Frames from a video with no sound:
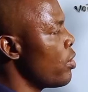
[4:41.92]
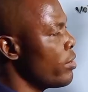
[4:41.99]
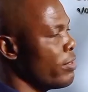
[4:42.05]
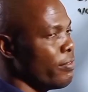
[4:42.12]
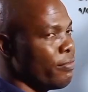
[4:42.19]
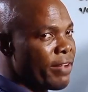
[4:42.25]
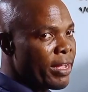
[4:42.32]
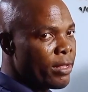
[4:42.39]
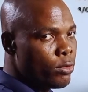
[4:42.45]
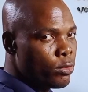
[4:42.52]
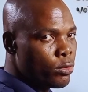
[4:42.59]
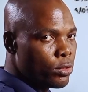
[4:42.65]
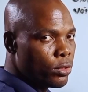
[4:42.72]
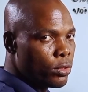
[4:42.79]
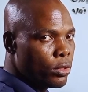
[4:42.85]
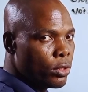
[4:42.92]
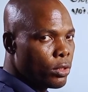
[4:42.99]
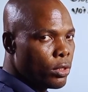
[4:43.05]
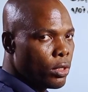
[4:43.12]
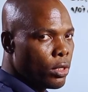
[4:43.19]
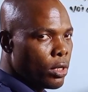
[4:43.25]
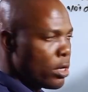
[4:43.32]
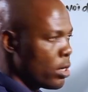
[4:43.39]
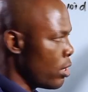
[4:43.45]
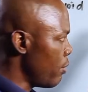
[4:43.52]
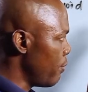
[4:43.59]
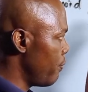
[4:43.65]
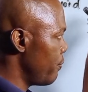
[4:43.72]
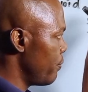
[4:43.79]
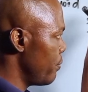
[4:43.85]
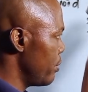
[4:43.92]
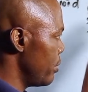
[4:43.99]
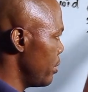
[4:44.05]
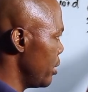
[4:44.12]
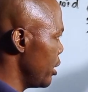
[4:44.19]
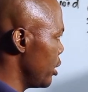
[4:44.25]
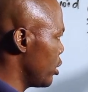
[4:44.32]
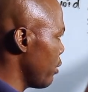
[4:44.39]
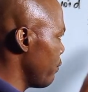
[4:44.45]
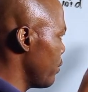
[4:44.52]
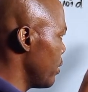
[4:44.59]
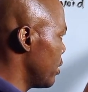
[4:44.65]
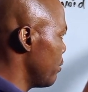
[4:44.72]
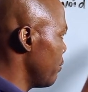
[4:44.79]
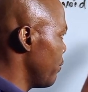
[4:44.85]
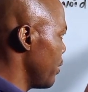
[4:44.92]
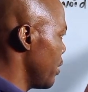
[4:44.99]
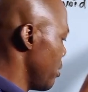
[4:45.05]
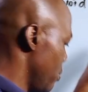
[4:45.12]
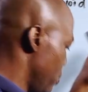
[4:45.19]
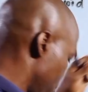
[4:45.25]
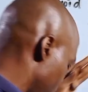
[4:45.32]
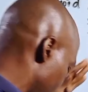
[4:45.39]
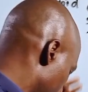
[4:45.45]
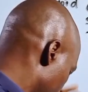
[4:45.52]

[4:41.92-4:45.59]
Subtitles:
all the values of each of these variable.